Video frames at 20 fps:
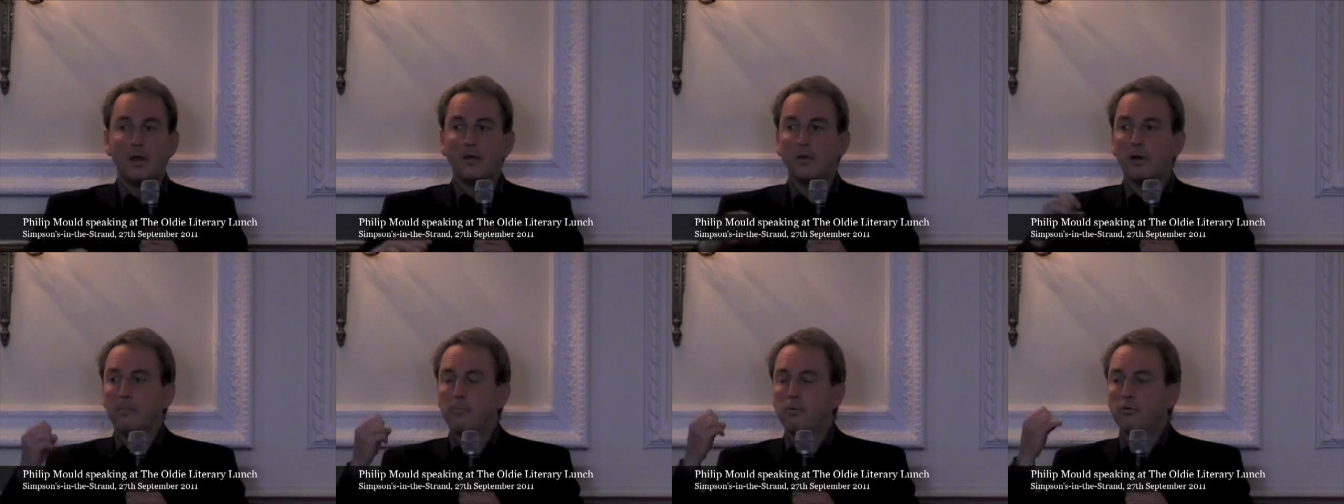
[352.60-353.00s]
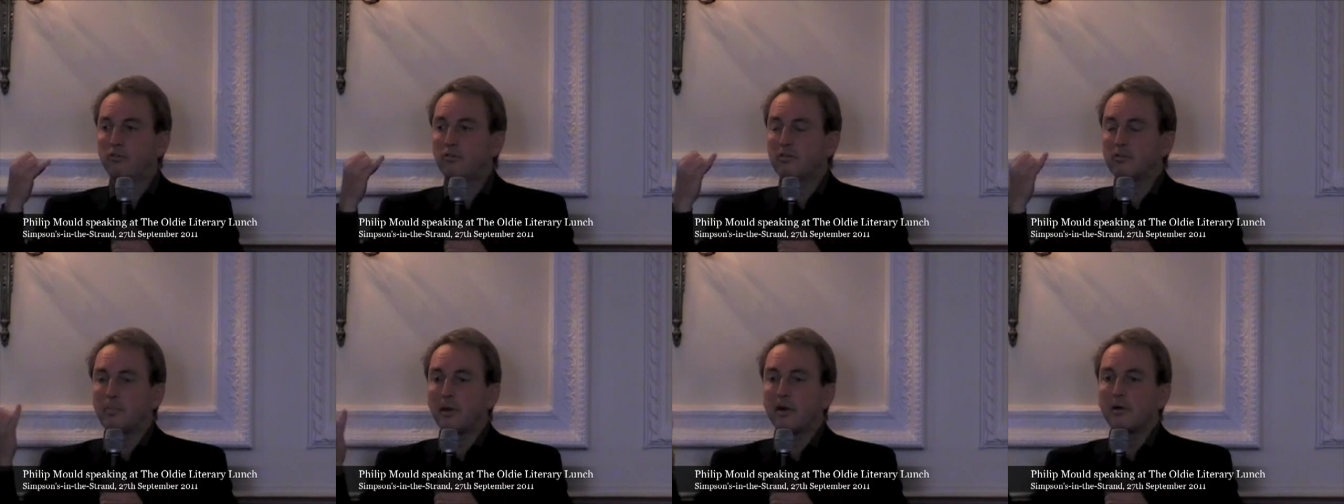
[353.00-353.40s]
You know,
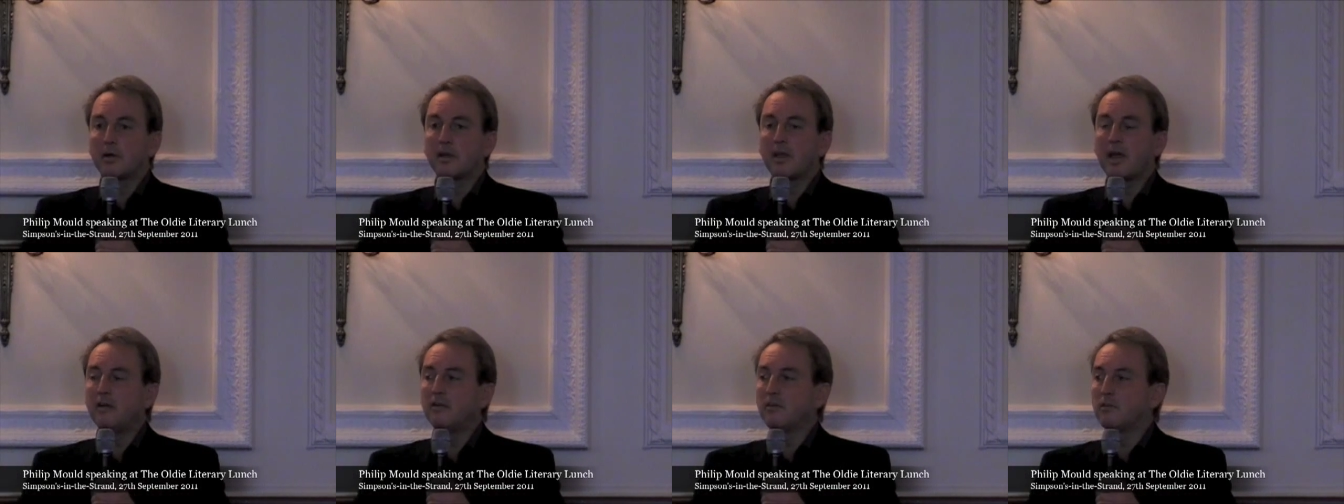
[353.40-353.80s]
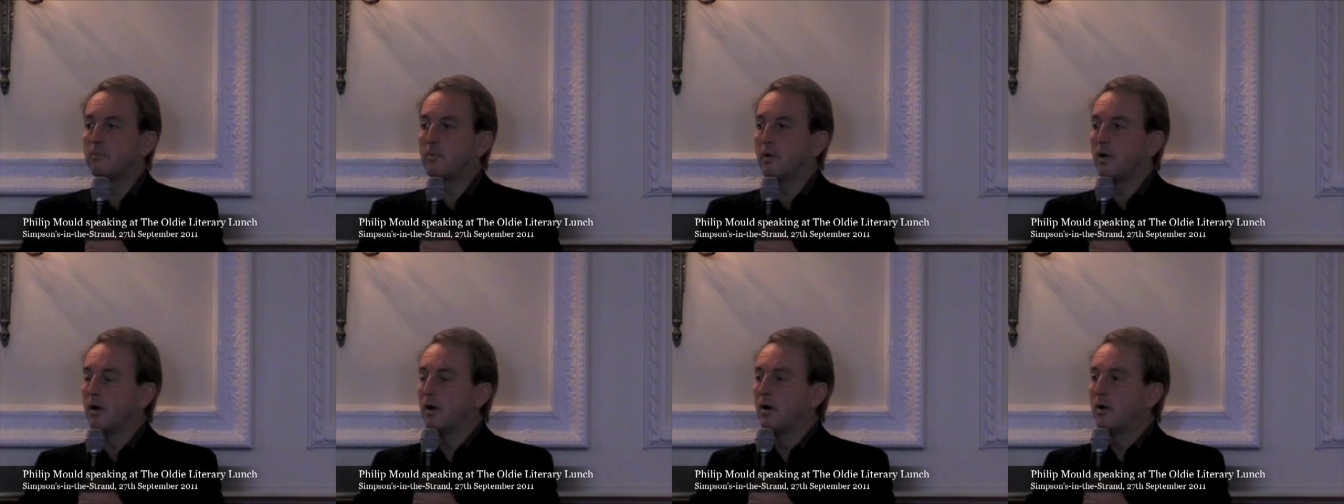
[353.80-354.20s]
portraits by
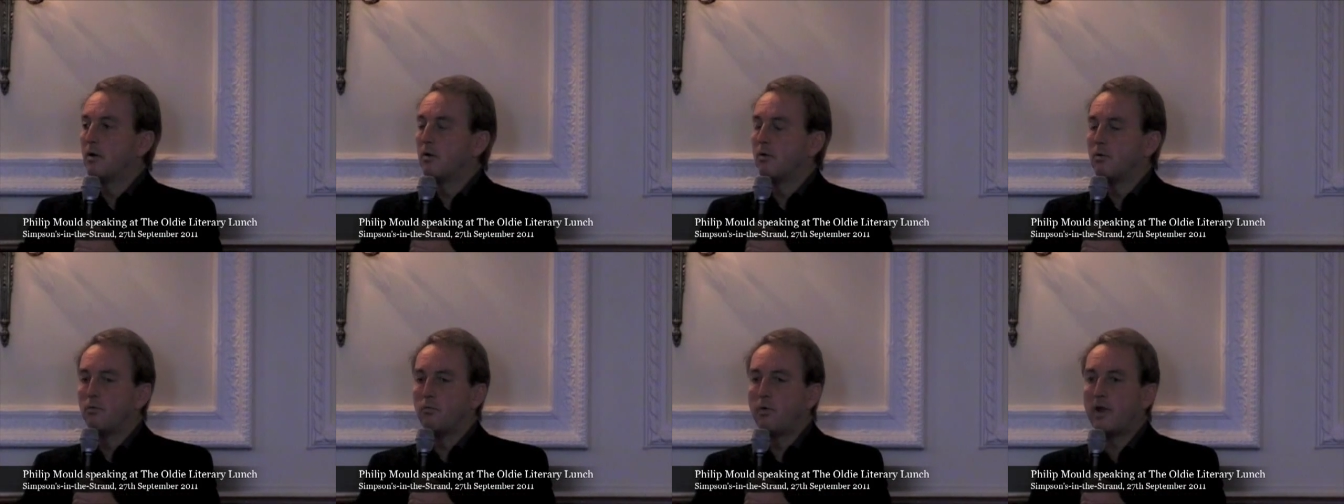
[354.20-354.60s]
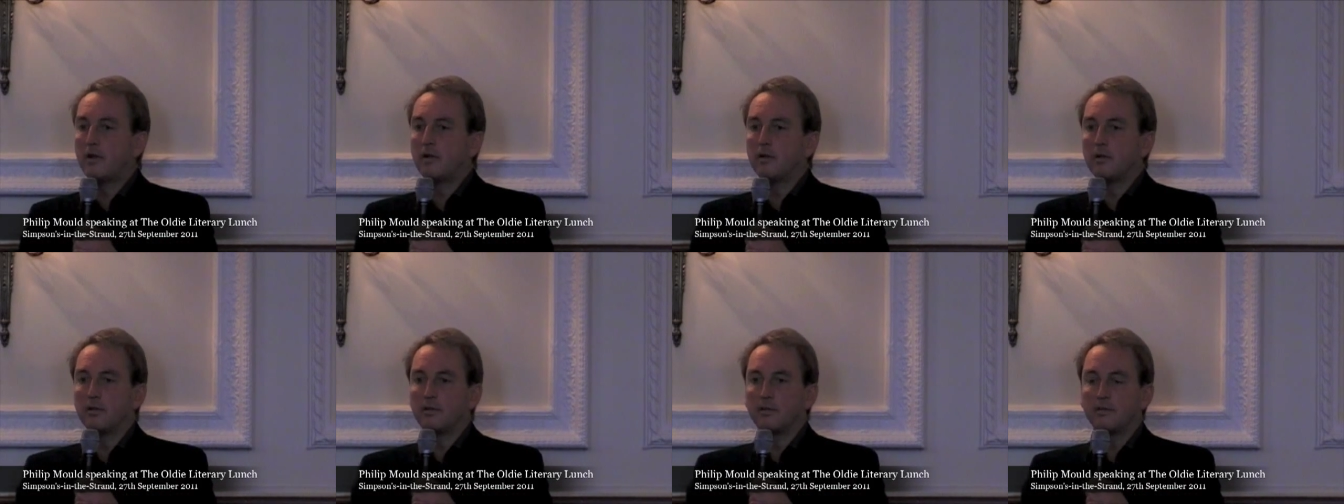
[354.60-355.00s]
Gainsborough,
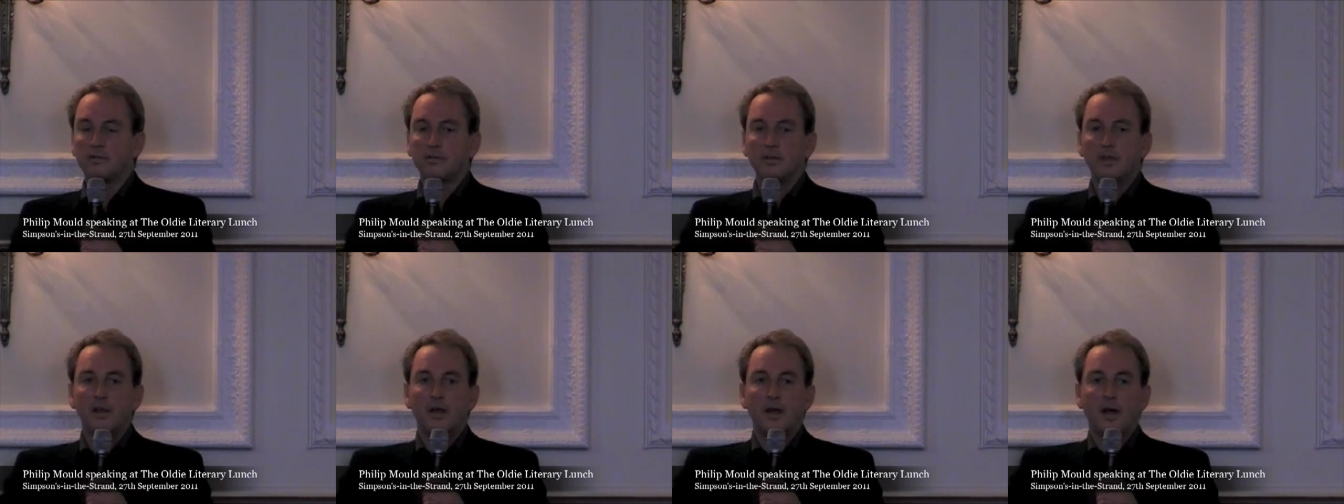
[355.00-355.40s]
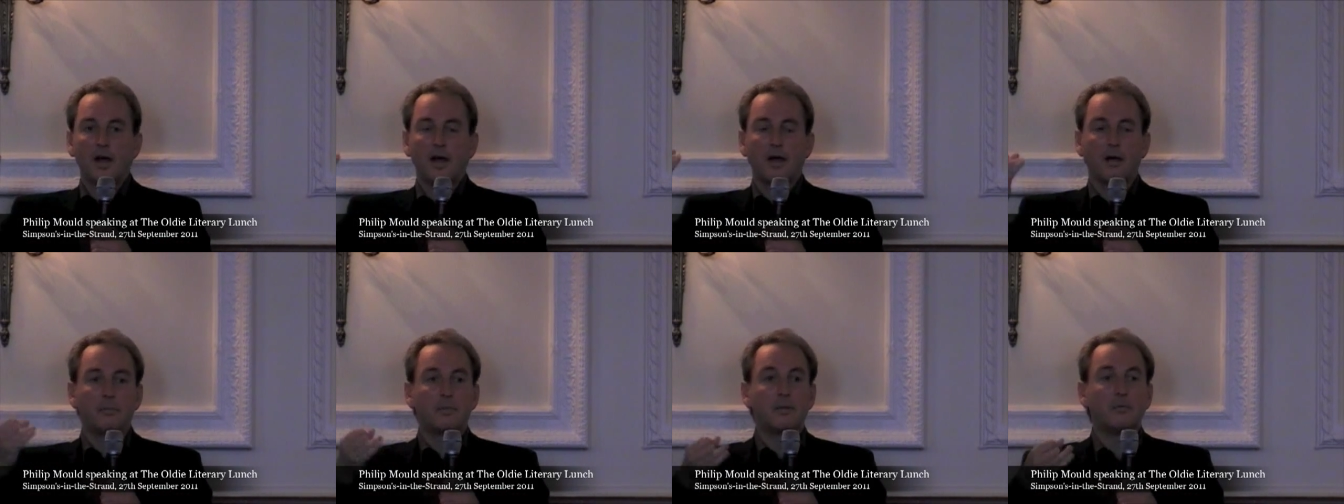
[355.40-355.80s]
Reynolds,
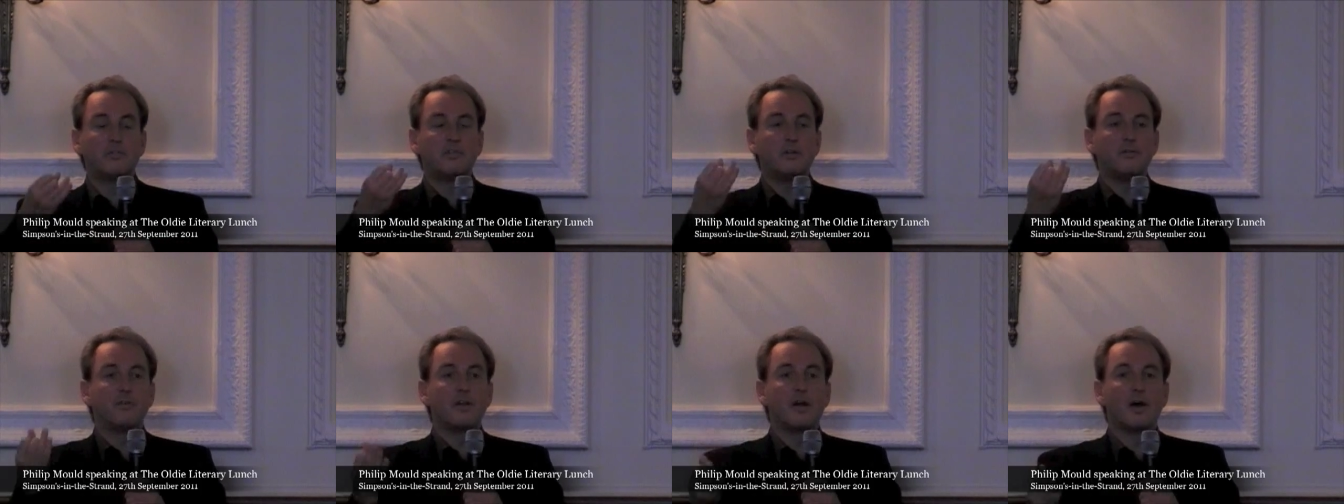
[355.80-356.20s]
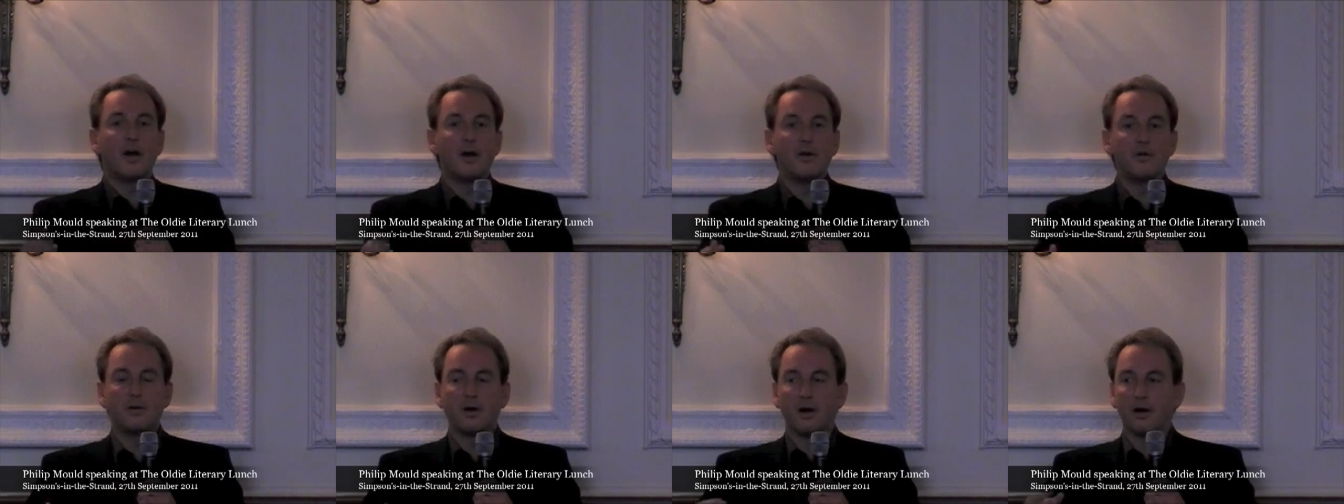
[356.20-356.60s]
um, there was even a
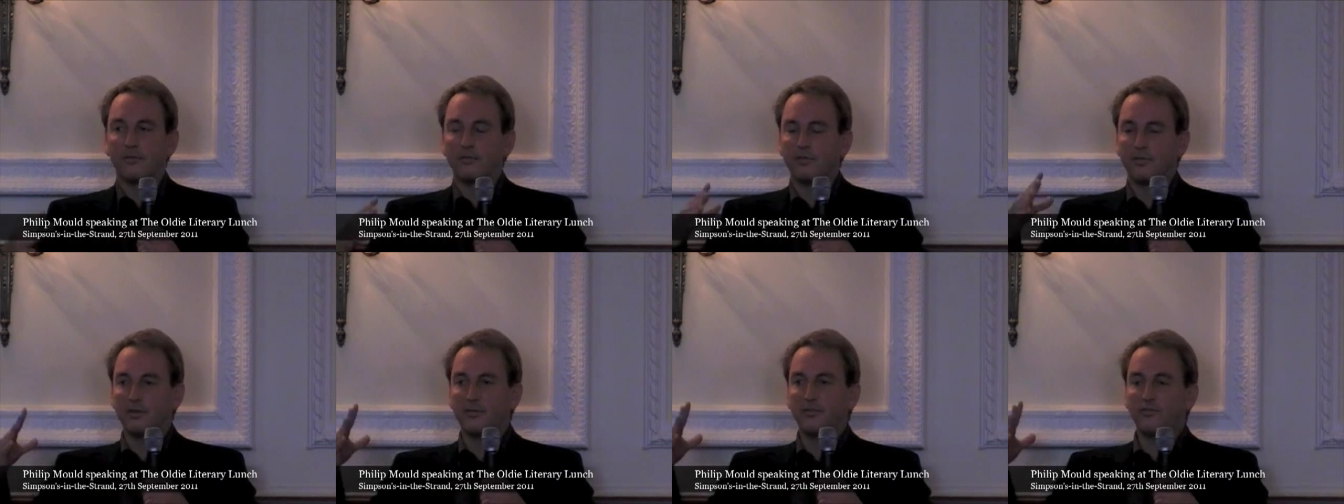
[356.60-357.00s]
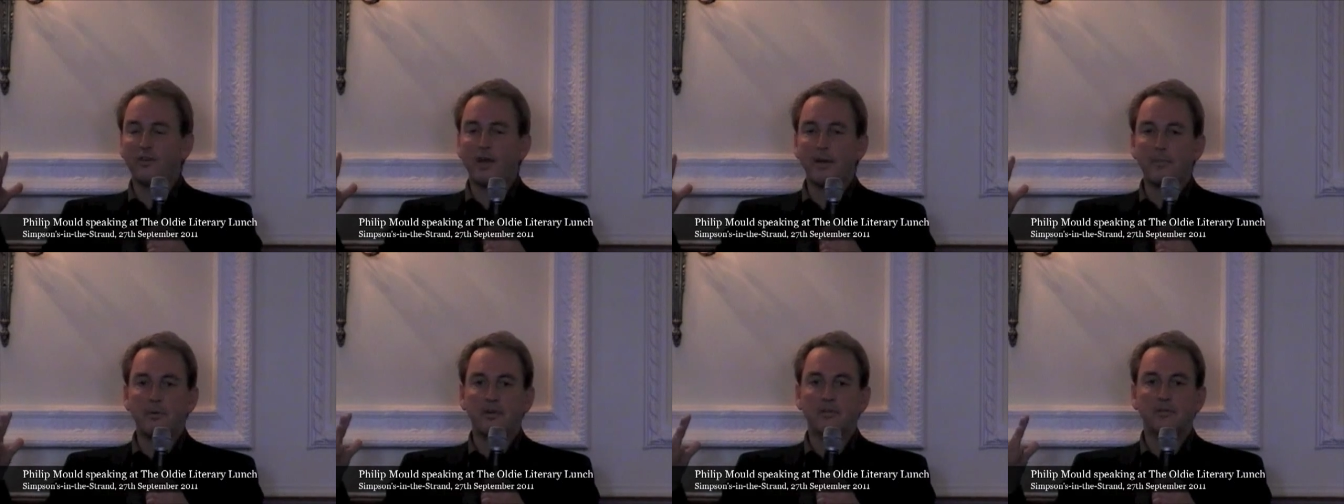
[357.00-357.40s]
Hogarth, this
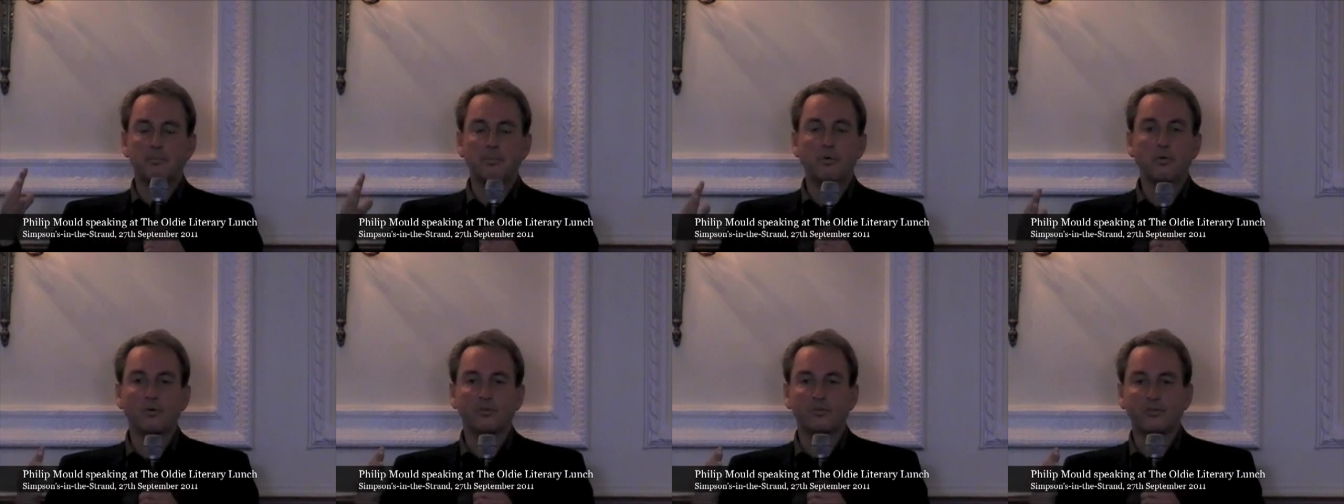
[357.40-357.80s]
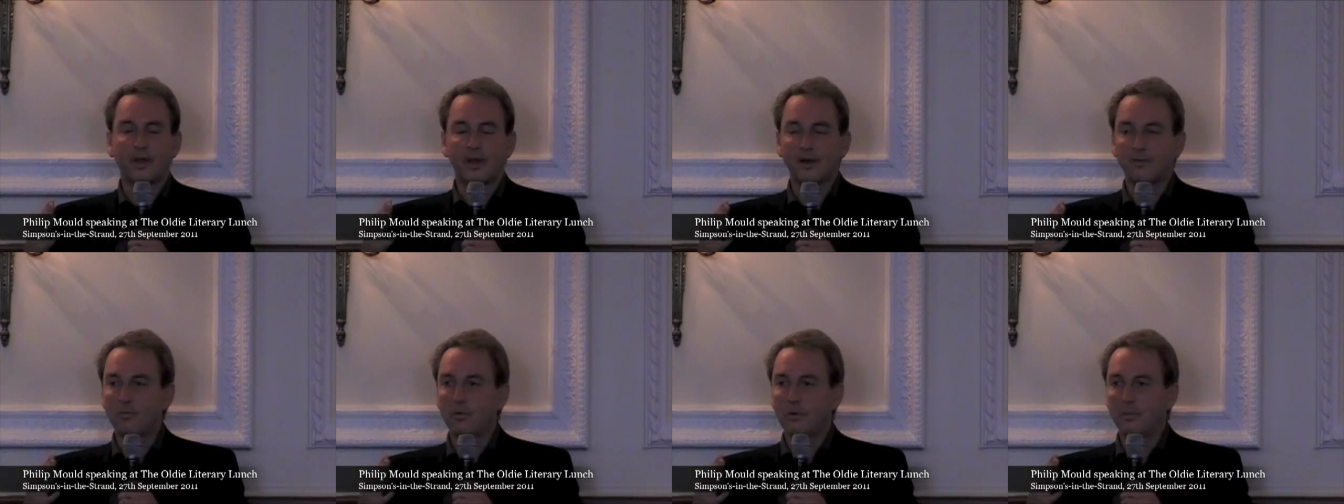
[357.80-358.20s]
fabulous
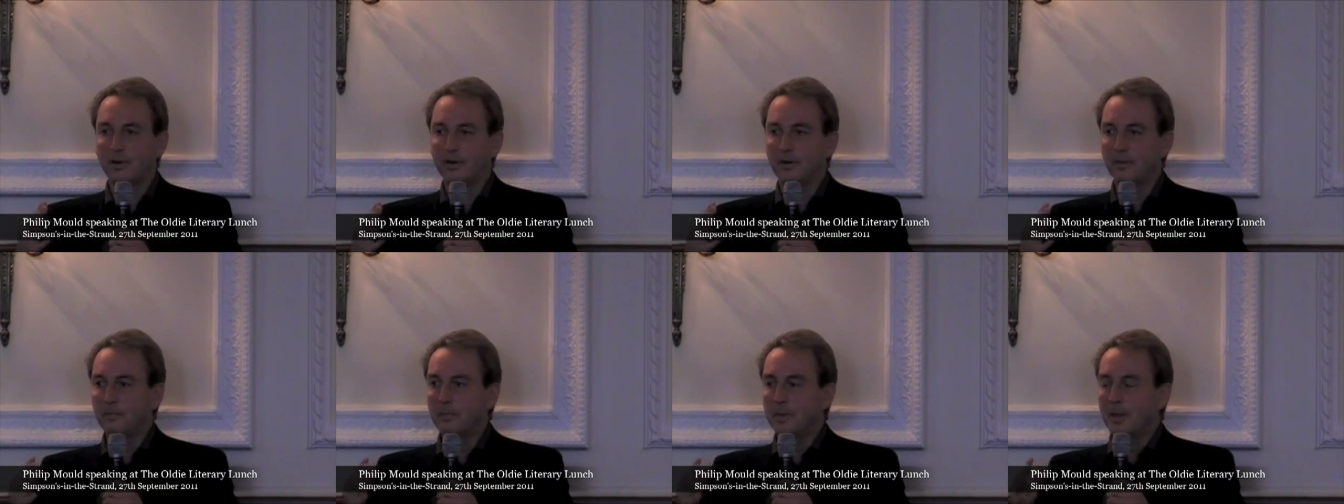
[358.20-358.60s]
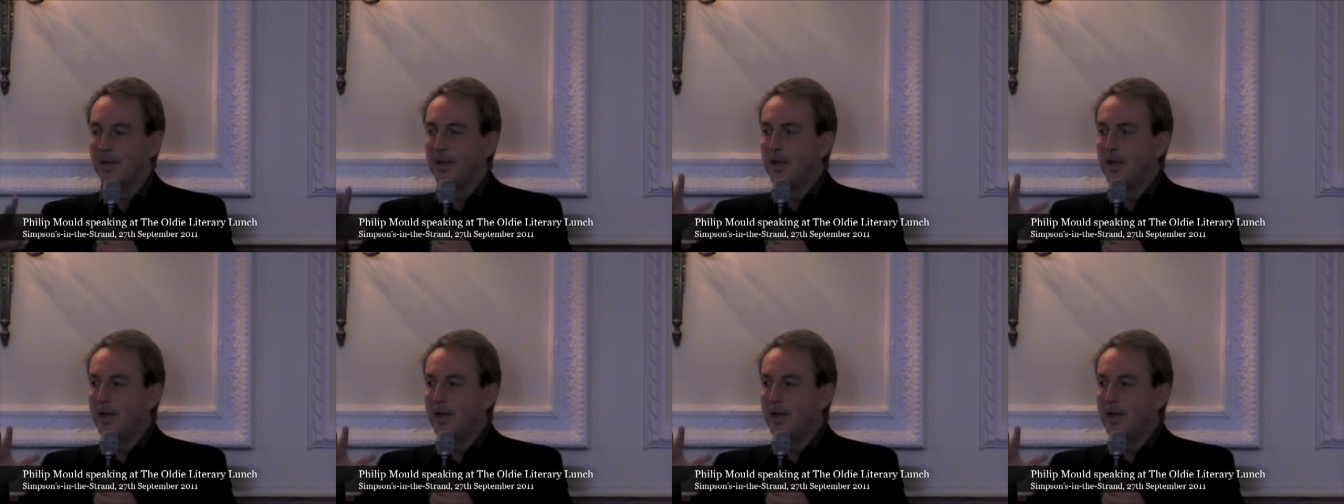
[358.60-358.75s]
porcine woman.